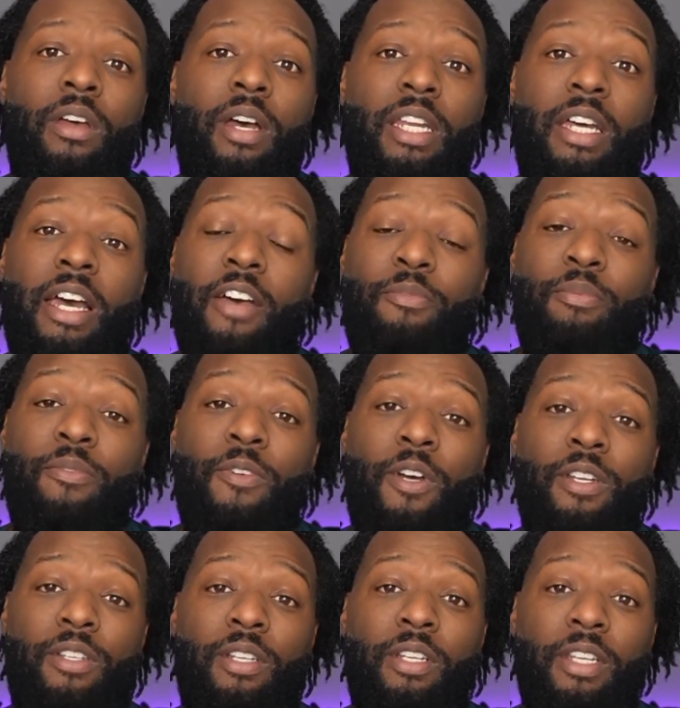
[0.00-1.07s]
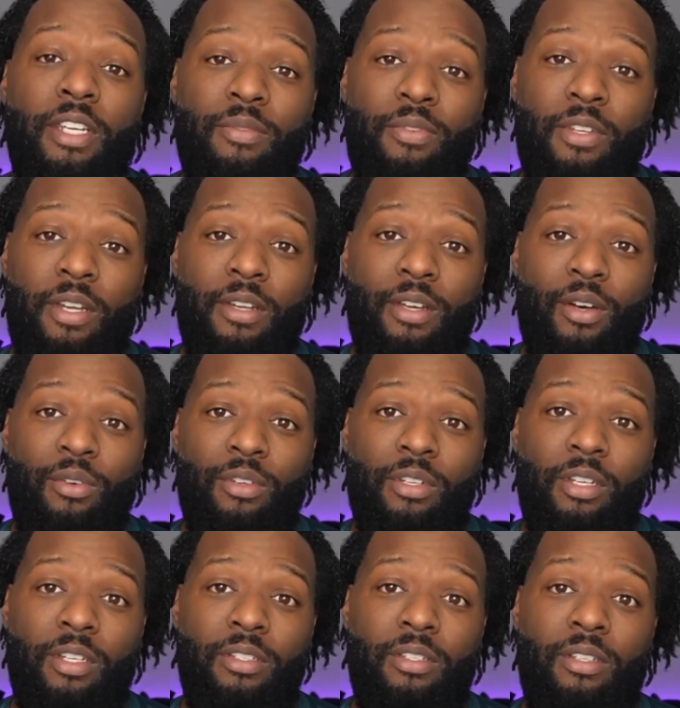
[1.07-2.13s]
and I have provided a link for that
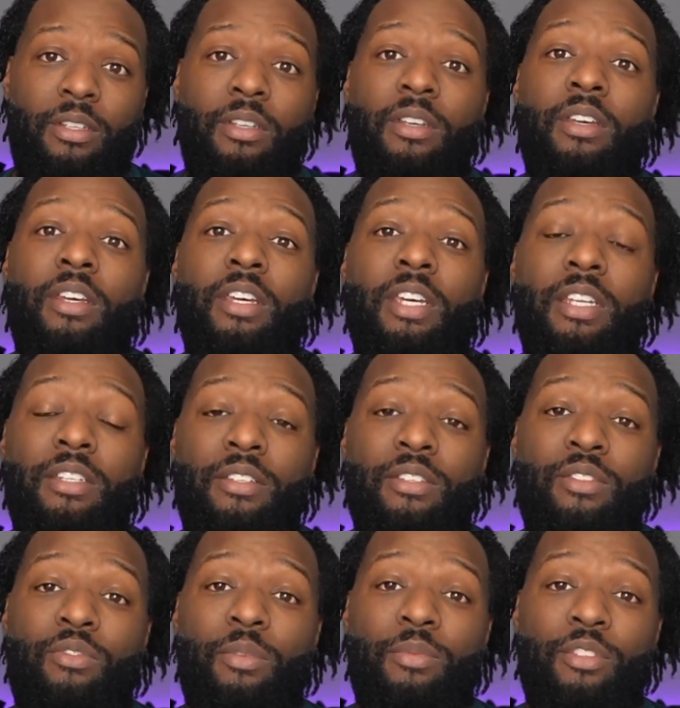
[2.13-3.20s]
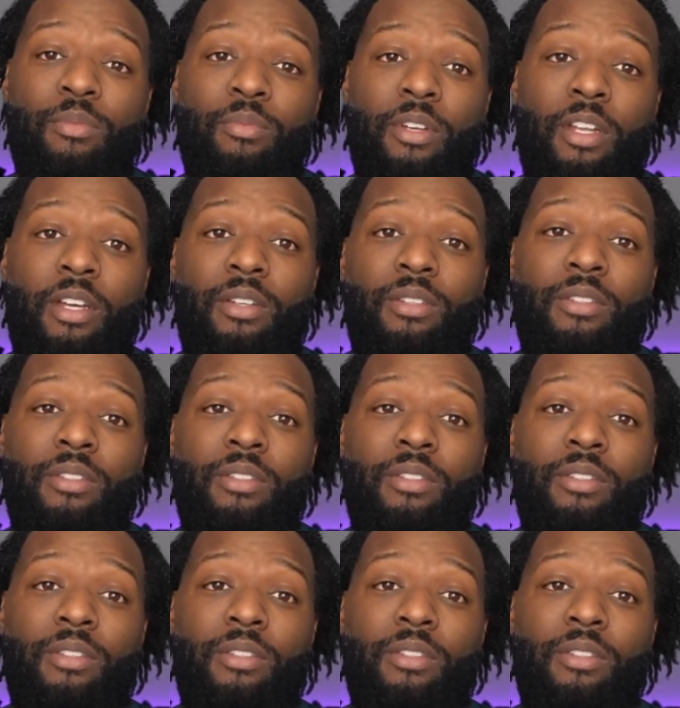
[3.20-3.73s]
calculator in the description below.